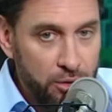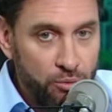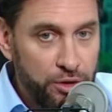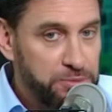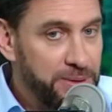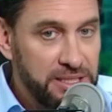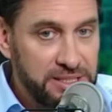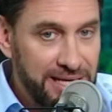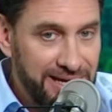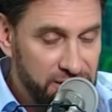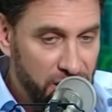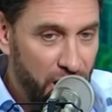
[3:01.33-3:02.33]
which means he
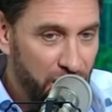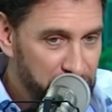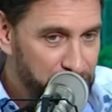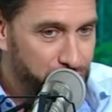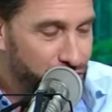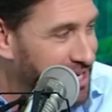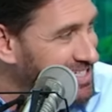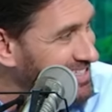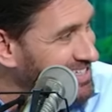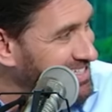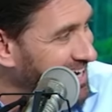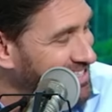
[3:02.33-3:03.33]
has
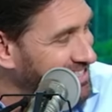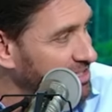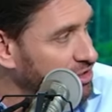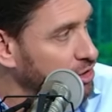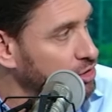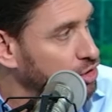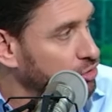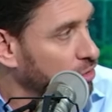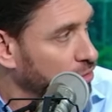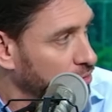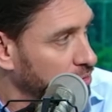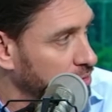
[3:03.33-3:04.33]
unprecedented
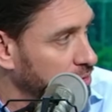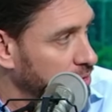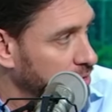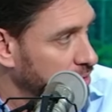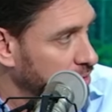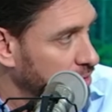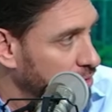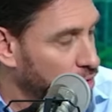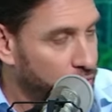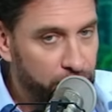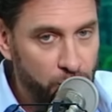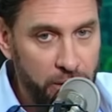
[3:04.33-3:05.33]
control
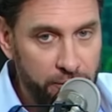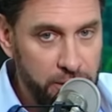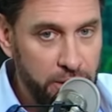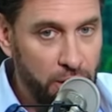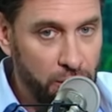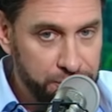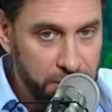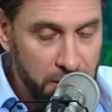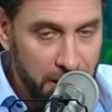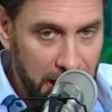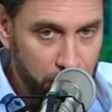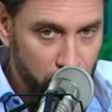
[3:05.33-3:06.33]
over where he goes.
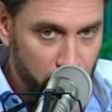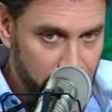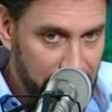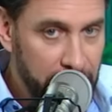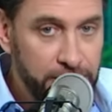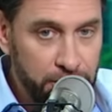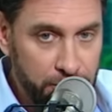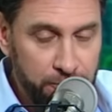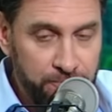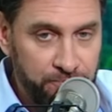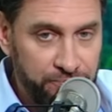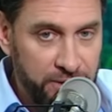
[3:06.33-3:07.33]
I will remind you
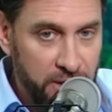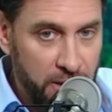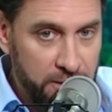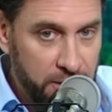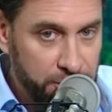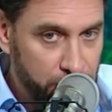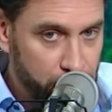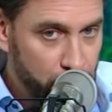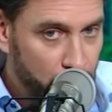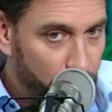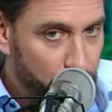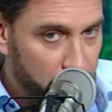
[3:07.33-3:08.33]
that the
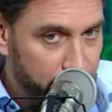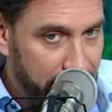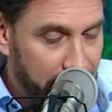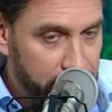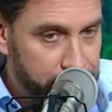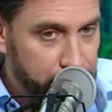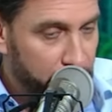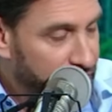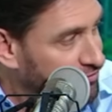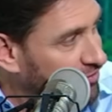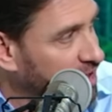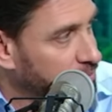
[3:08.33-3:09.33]
two quarterbacks who are
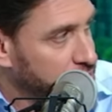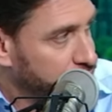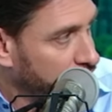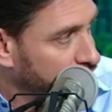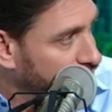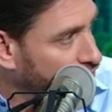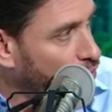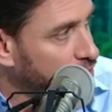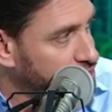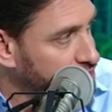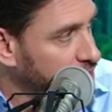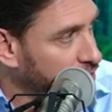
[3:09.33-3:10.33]
famous for
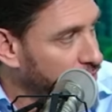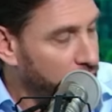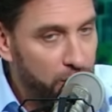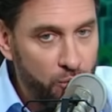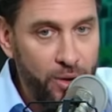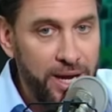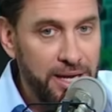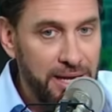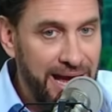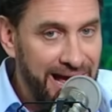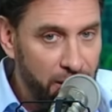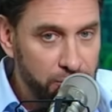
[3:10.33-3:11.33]
forcing their way
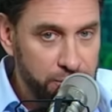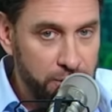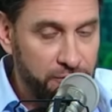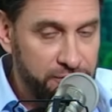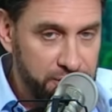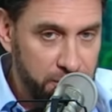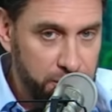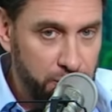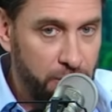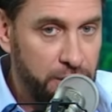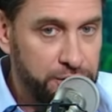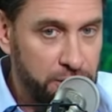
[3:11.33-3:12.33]
out of a
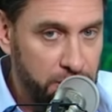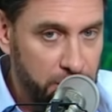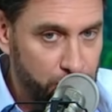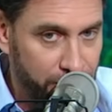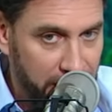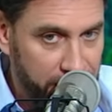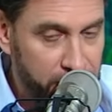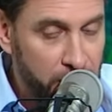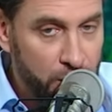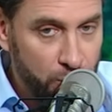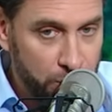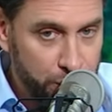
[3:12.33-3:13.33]
situation in the draft
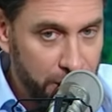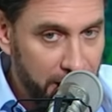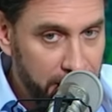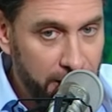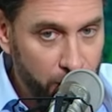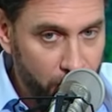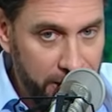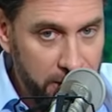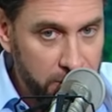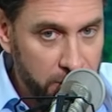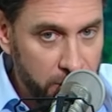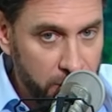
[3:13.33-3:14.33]
were John Elway,
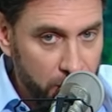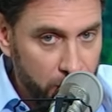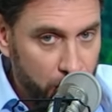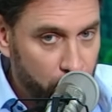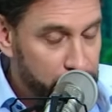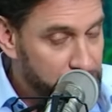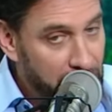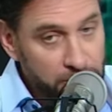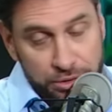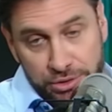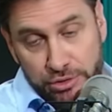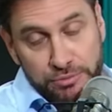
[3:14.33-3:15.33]
who was
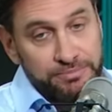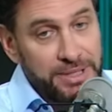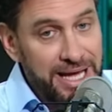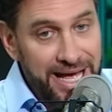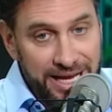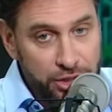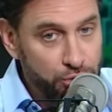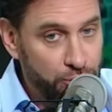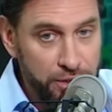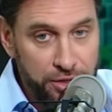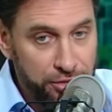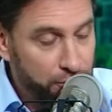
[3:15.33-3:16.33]
able to
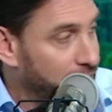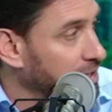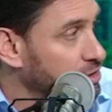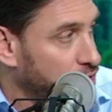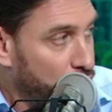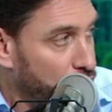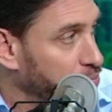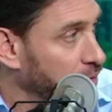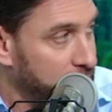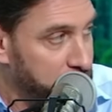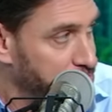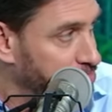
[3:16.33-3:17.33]
actually threaten to go
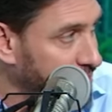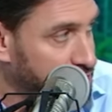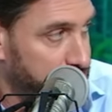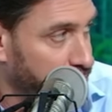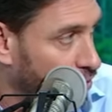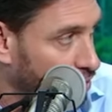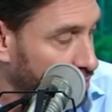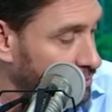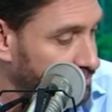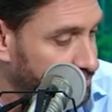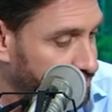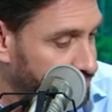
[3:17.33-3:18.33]
play
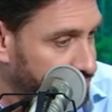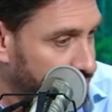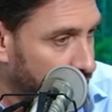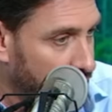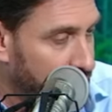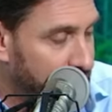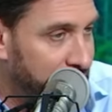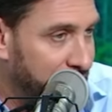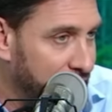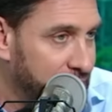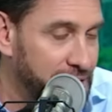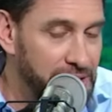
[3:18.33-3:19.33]
baseball,
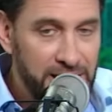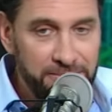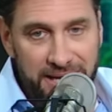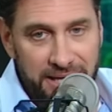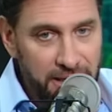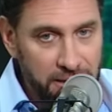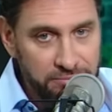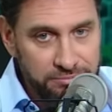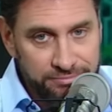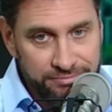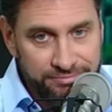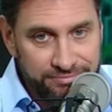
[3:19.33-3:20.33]
and Eli Manning.
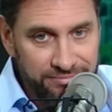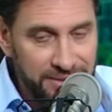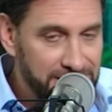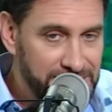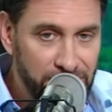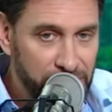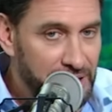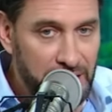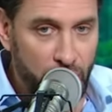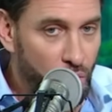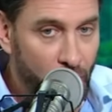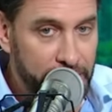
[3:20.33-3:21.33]
And it's still
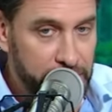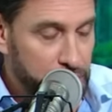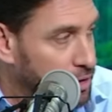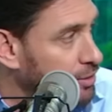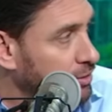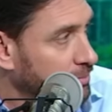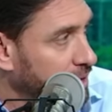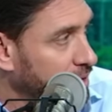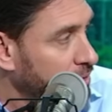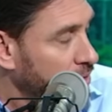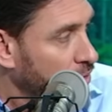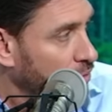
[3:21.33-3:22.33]
not quite clear to
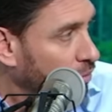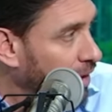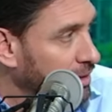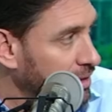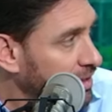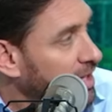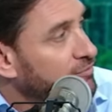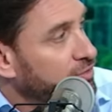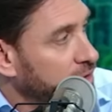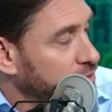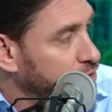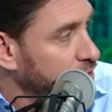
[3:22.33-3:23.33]
me what
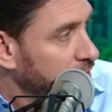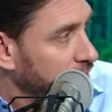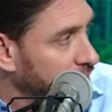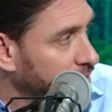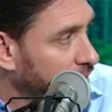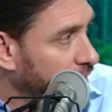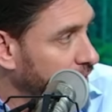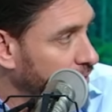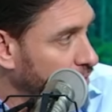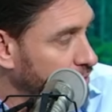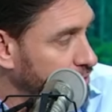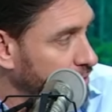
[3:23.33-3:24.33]
leverage Eli and
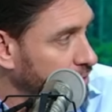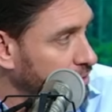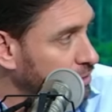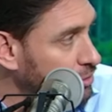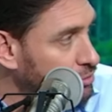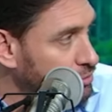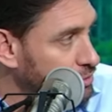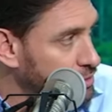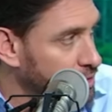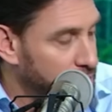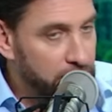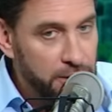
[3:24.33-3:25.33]
Archie
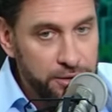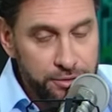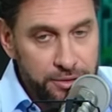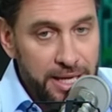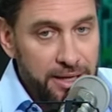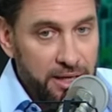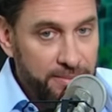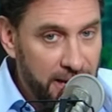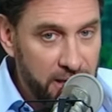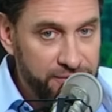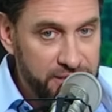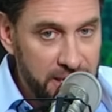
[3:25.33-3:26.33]
used to get him
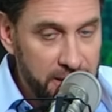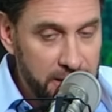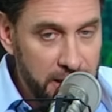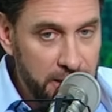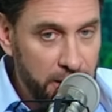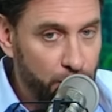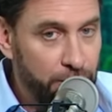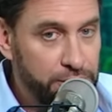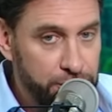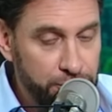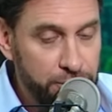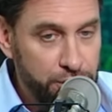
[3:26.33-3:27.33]
out of San Diego and
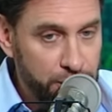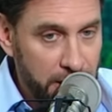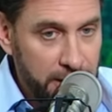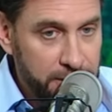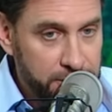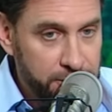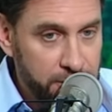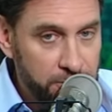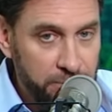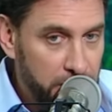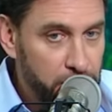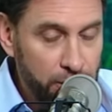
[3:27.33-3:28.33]
to the Giants,
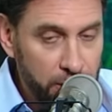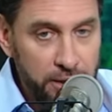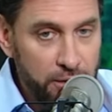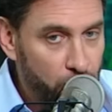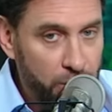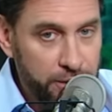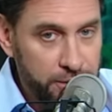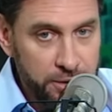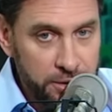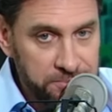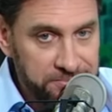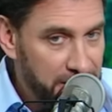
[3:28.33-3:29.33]
but clearly it worked.
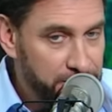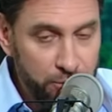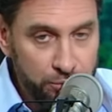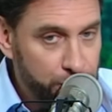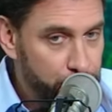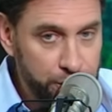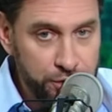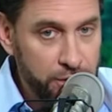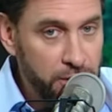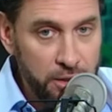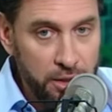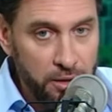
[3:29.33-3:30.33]
Maybe it was just
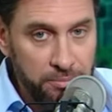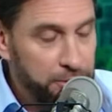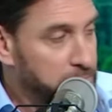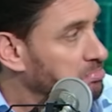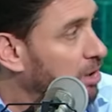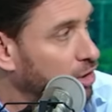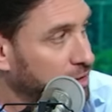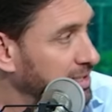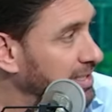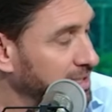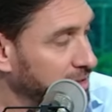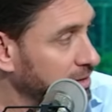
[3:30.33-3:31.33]
the
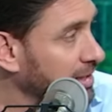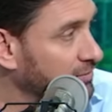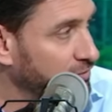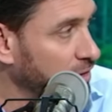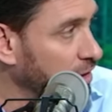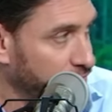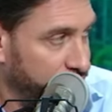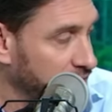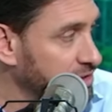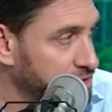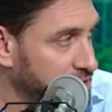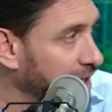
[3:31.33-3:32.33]
marquee level of
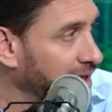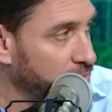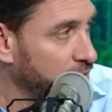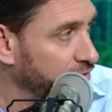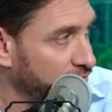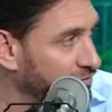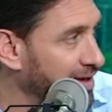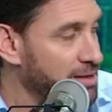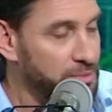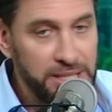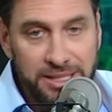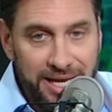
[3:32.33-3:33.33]
his name, of the
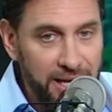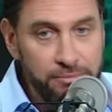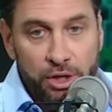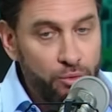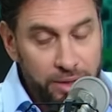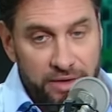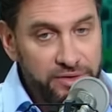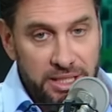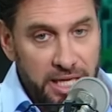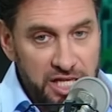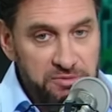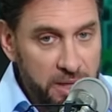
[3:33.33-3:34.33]
family name, whatever the
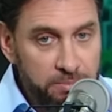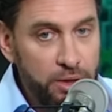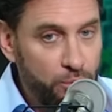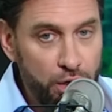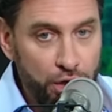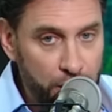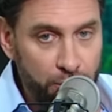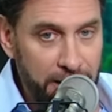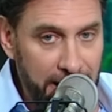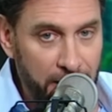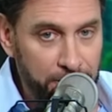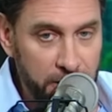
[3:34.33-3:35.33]
case may be, we all know what
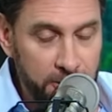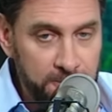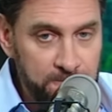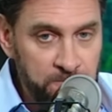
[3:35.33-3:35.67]
happened.